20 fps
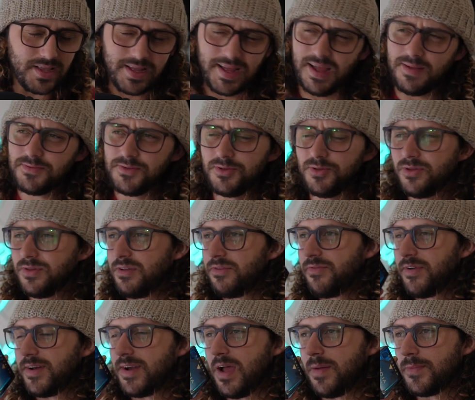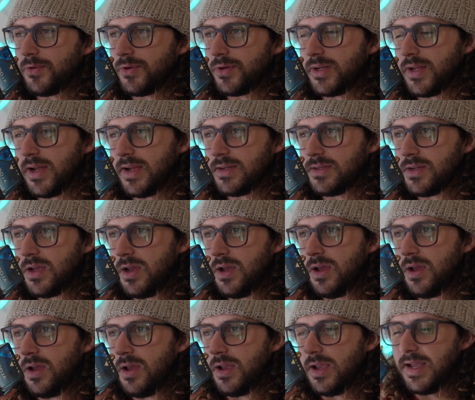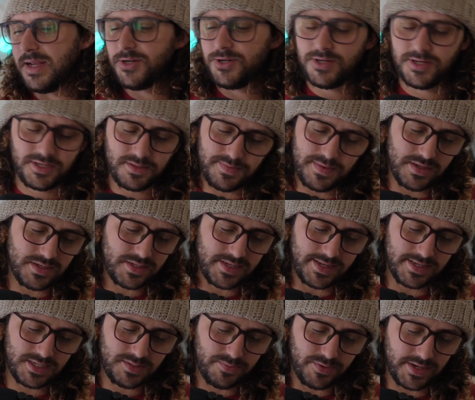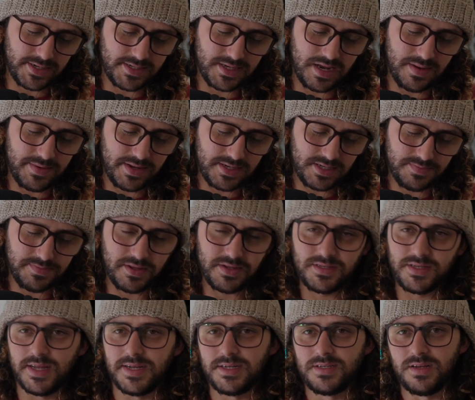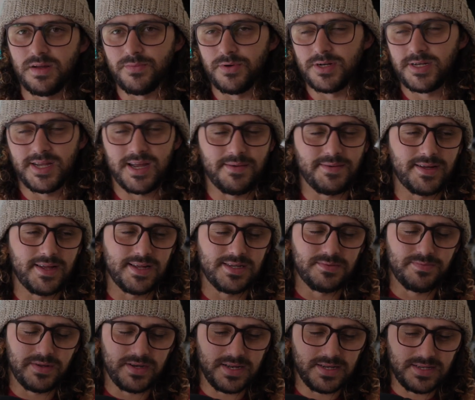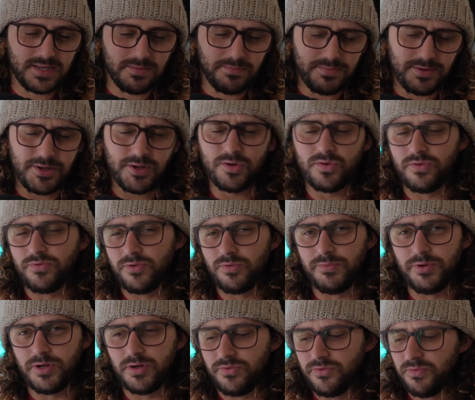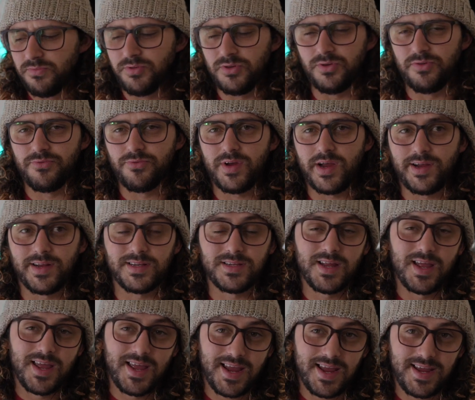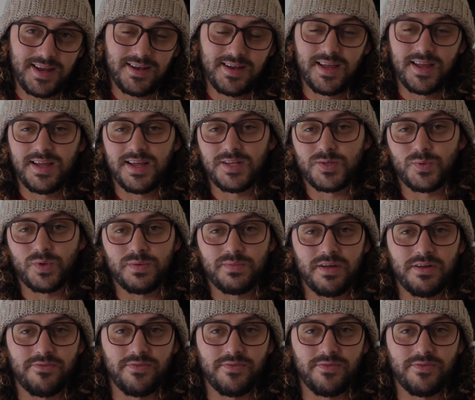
Absolutely phenomenal, guys. It just smells like springtime. It smells like summertime, guys, but it's a beautiful blue fragrance, and it's one of my